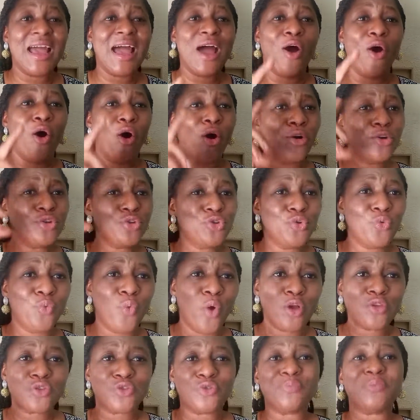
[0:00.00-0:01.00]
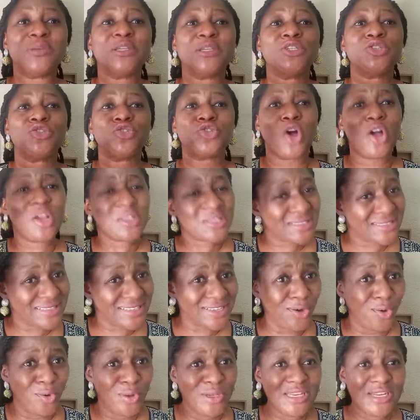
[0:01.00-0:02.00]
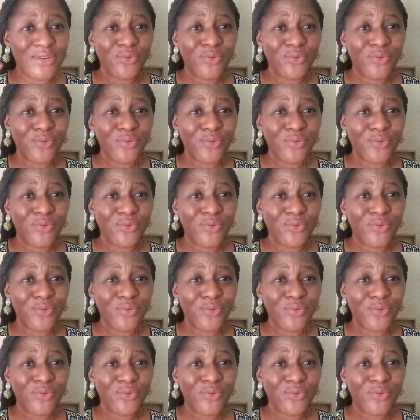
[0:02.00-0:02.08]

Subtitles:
or you want to be just the only